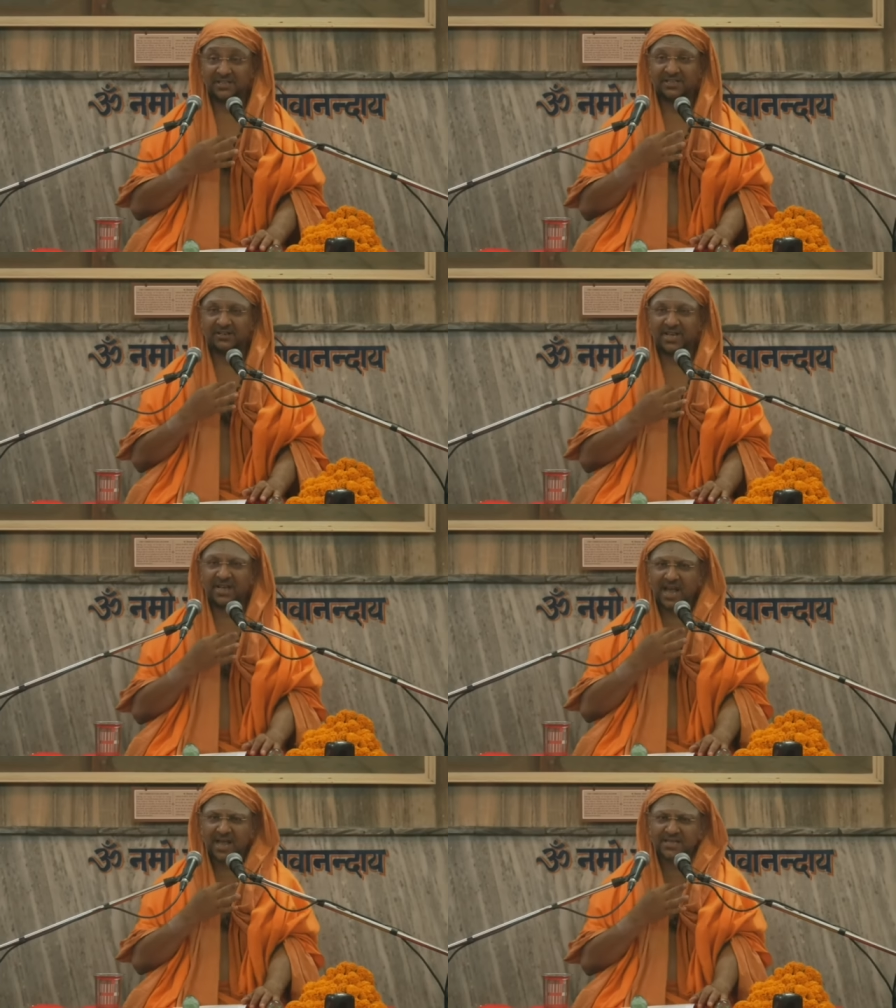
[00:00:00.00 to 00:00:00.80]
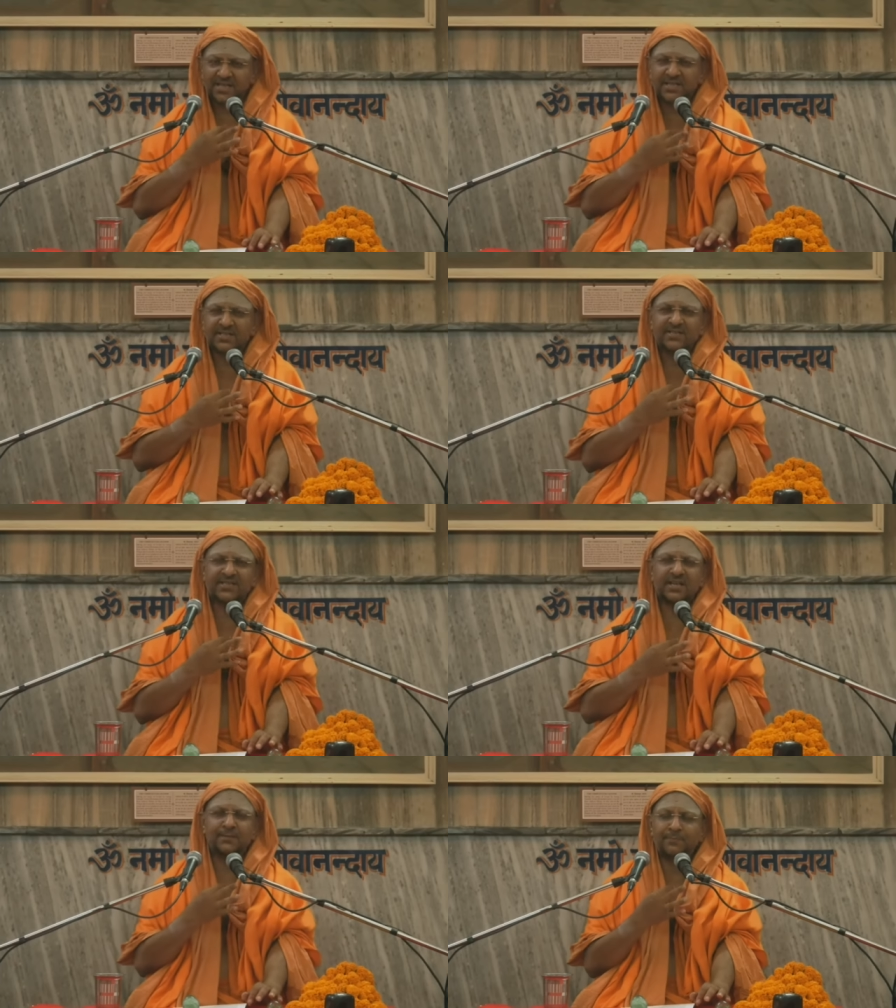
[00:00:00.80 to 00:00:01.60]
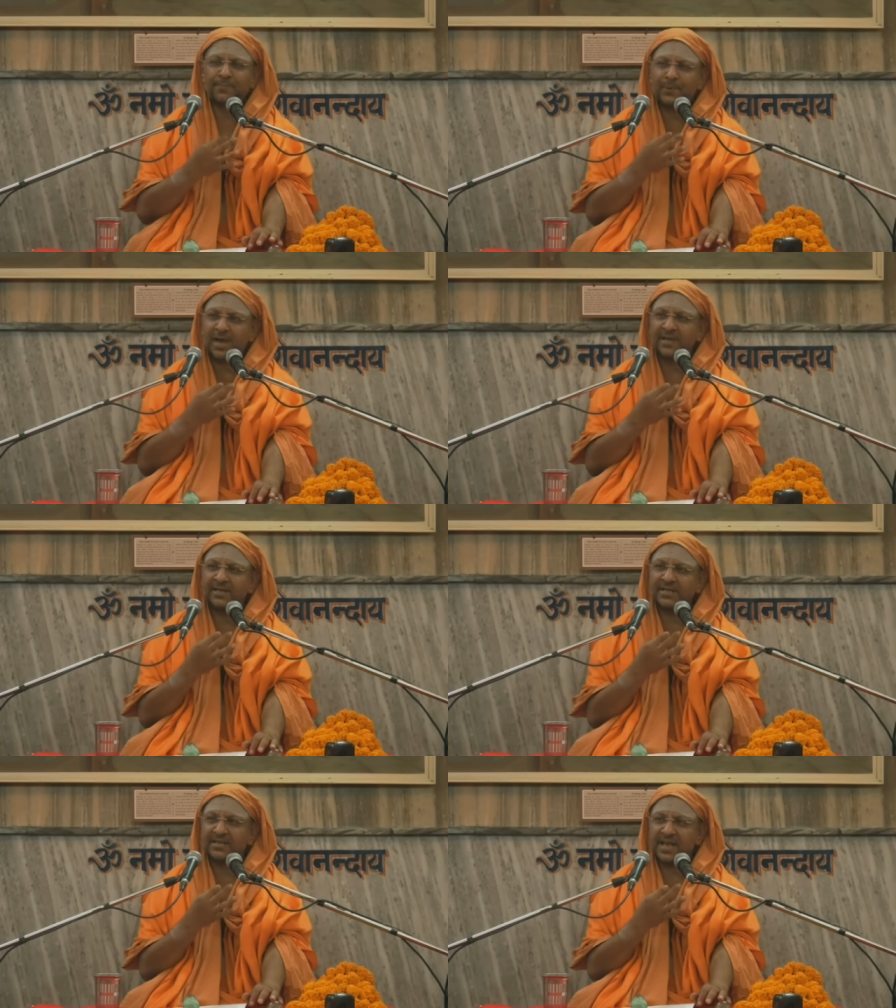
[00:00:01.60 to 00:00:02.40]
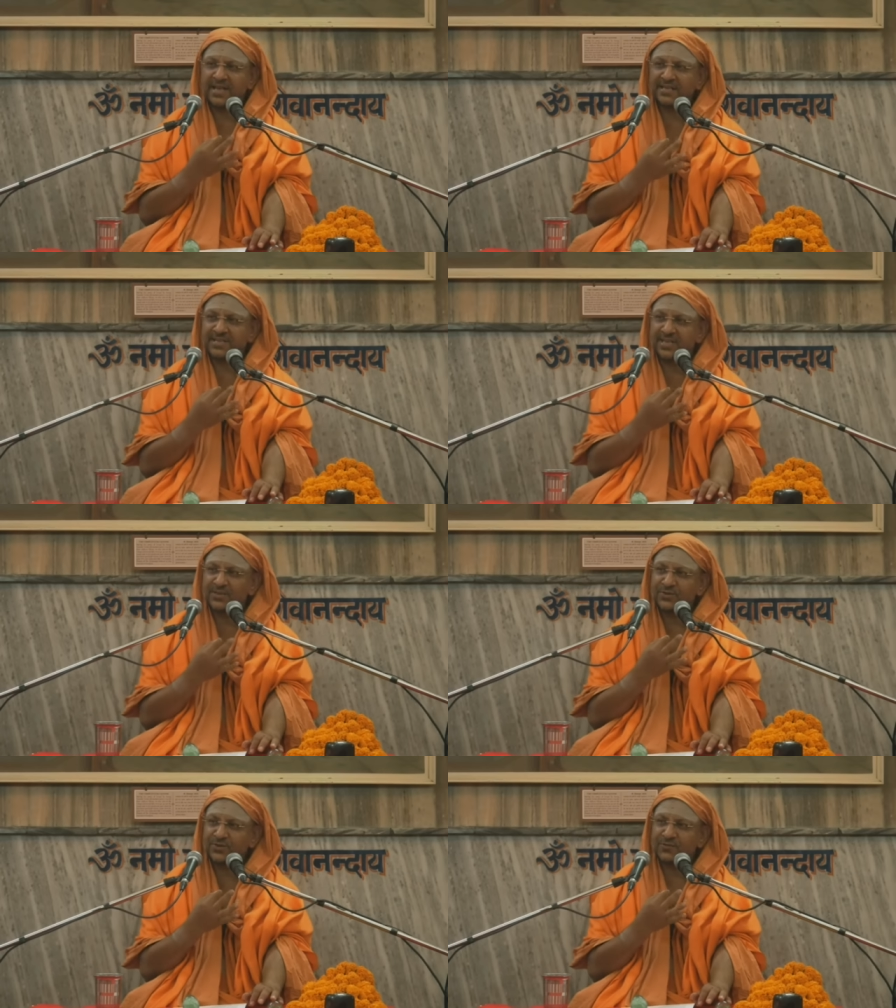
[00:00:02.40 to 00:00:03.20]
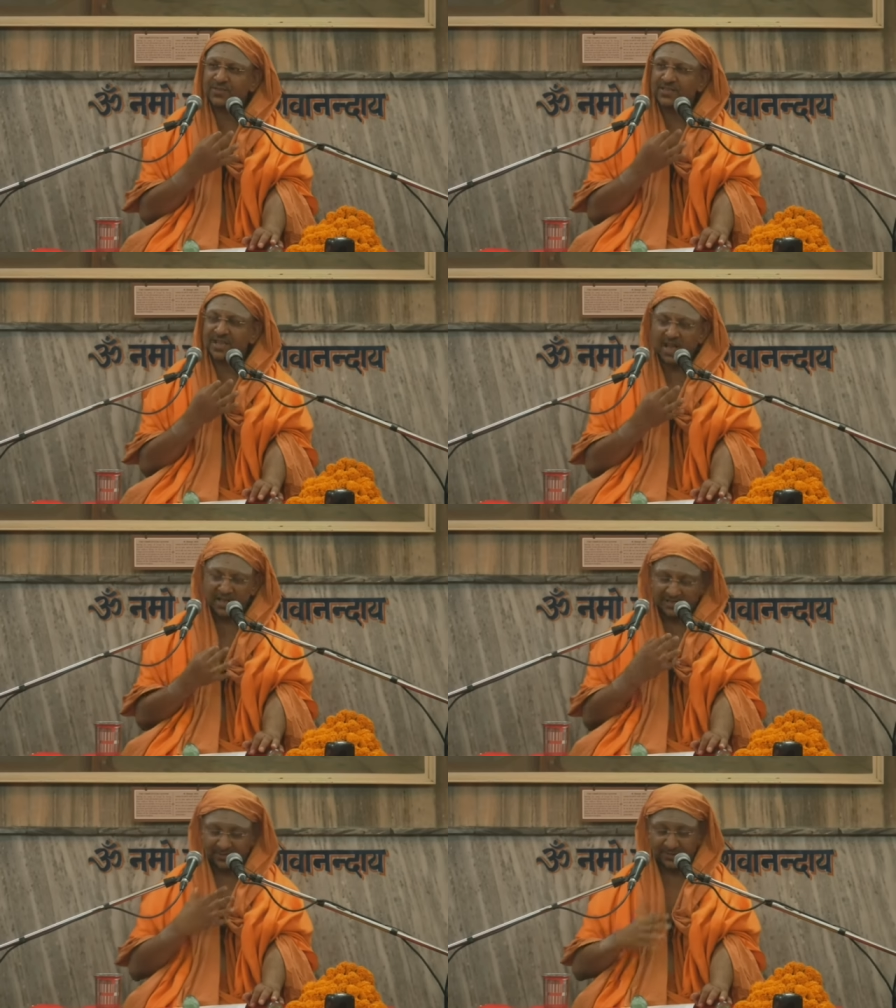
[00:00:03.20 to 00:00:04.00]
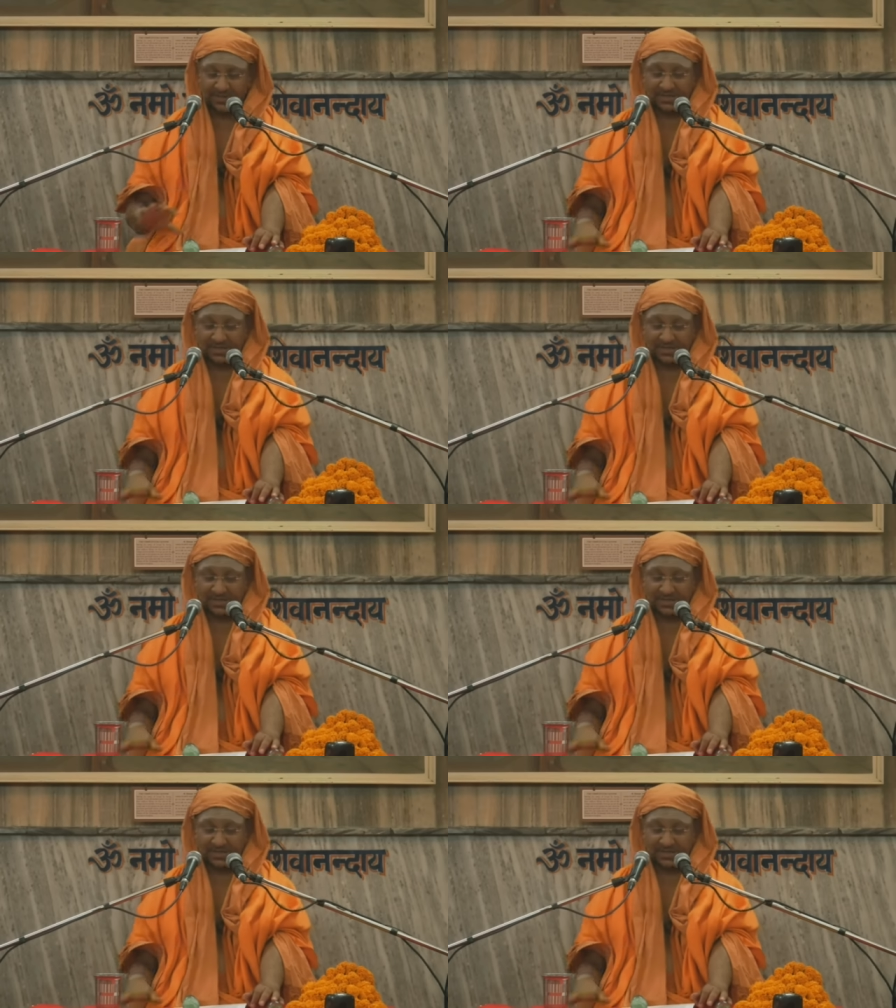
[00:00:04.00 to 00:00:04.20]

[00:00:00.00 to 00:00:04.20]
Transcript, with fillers: the real essence, the implied essence of this I.